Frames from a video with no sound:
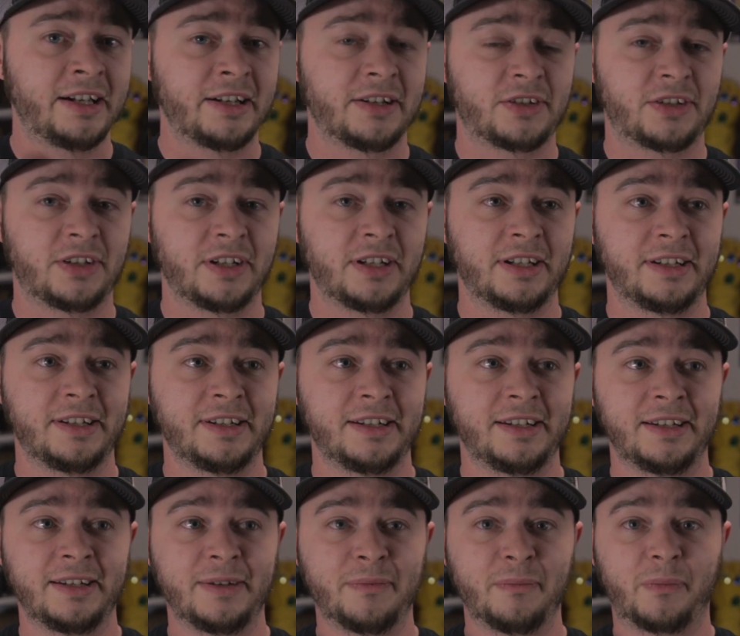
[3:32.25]

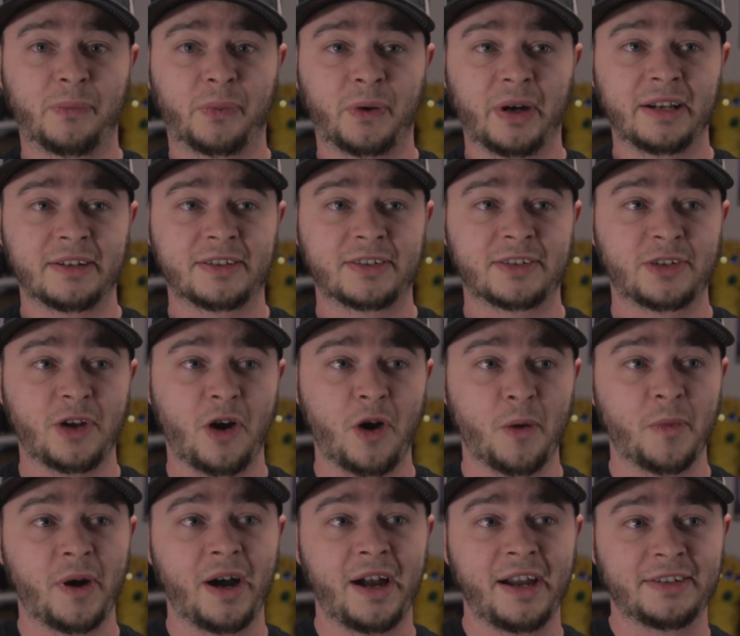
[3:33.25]
She brings so
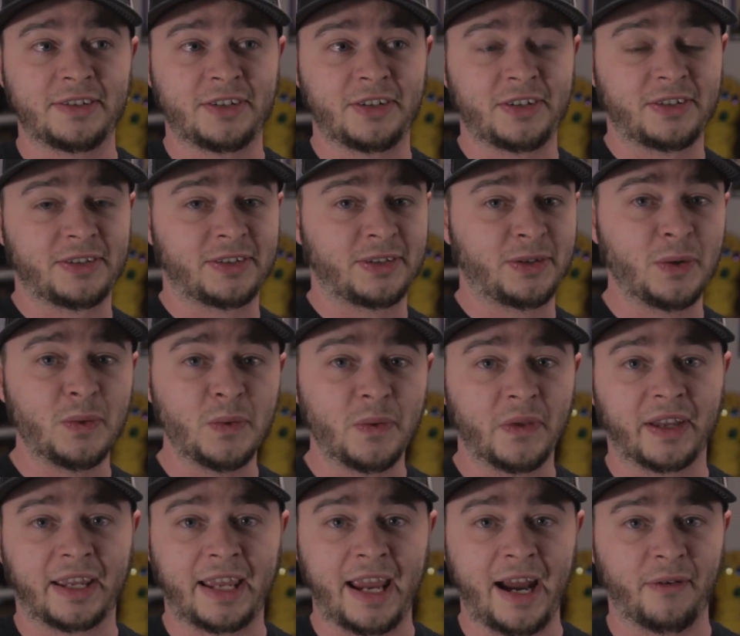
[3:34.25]
much to
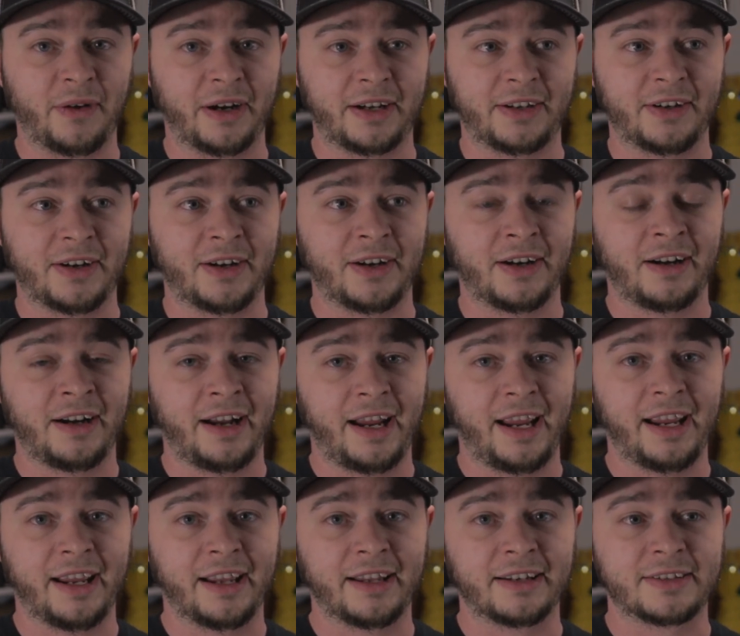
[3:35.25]
the character
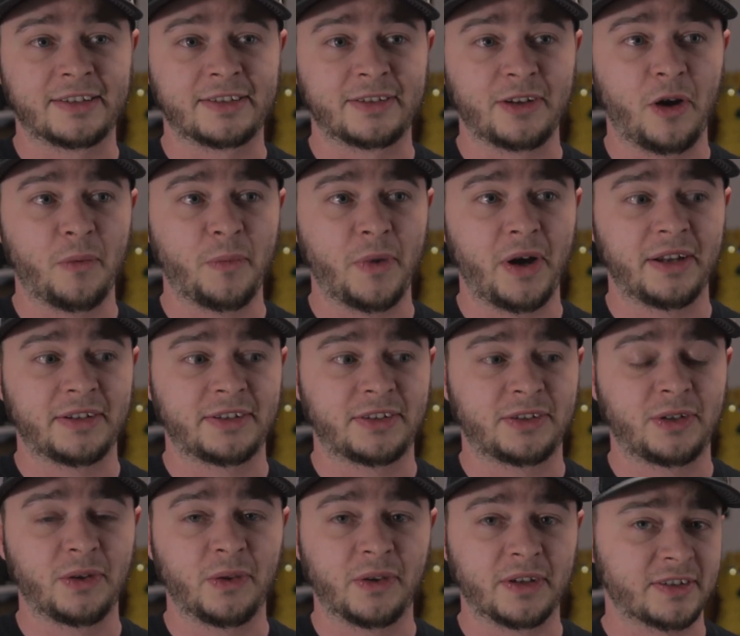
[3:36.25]
and so
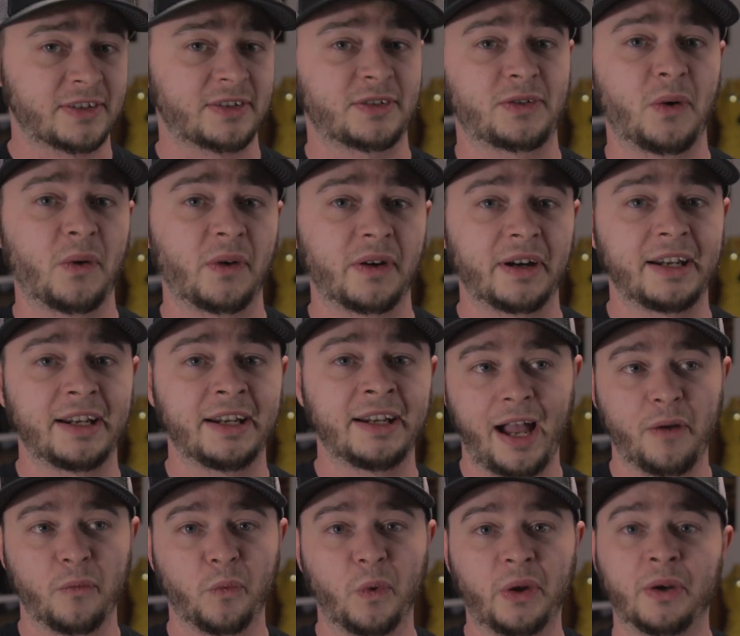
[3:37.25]
much to the story.
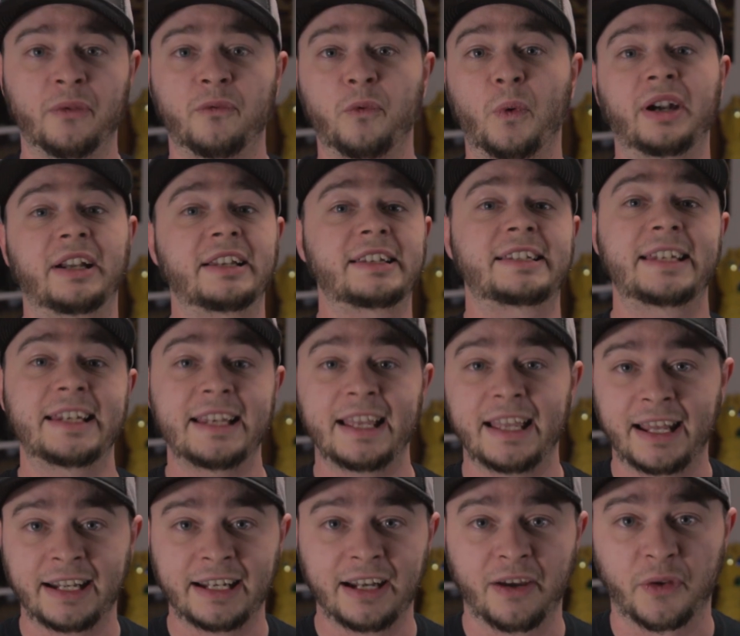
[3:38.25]
I wouldn't have wanted to see
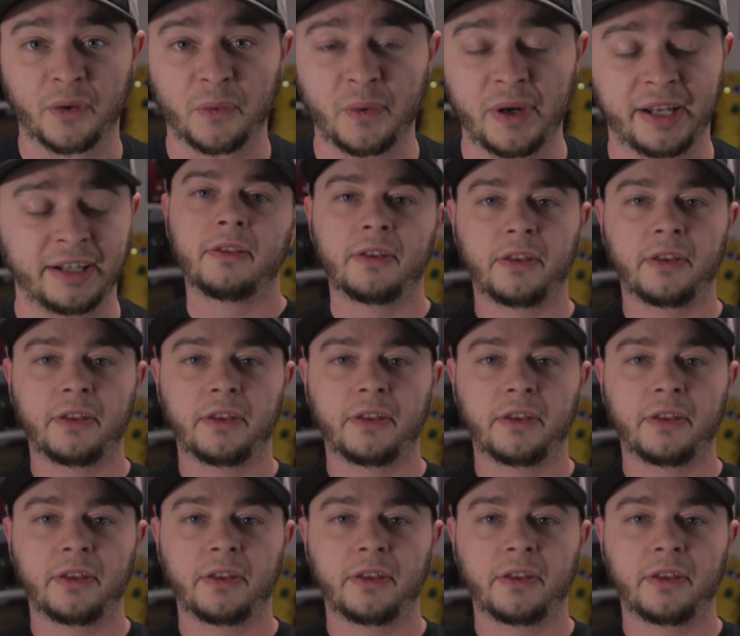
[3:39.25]
it any other way.